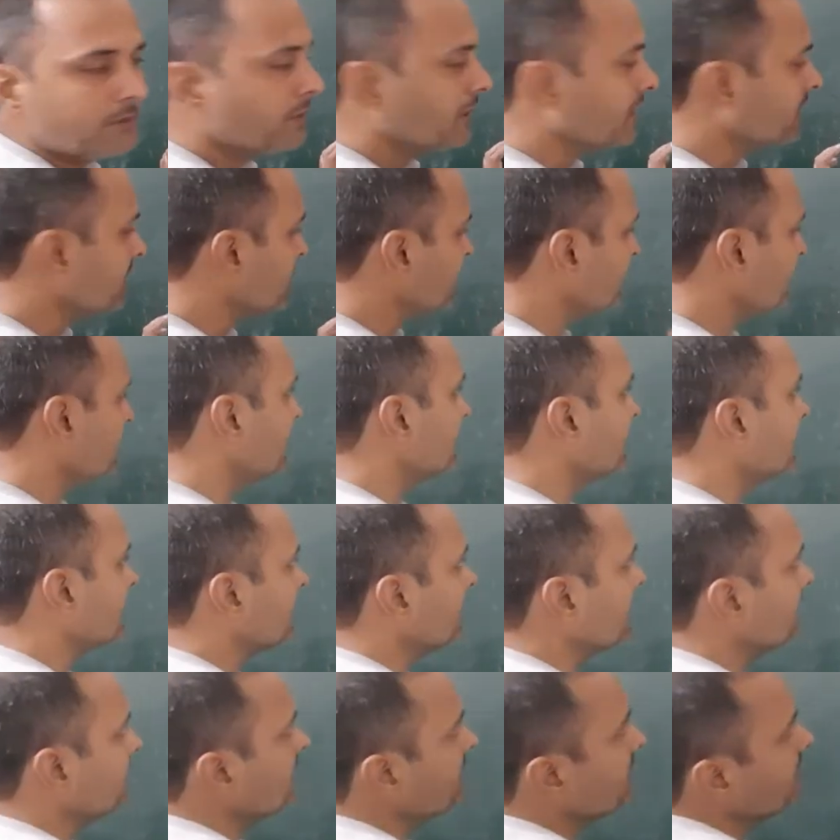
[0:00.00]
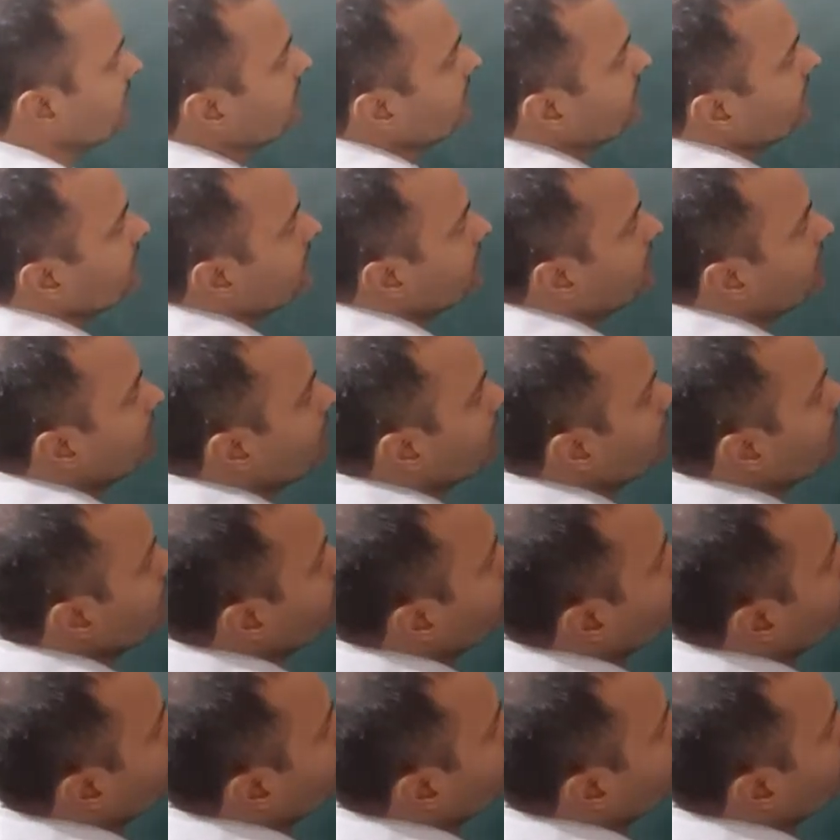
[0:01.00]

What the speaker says: But in this case, due to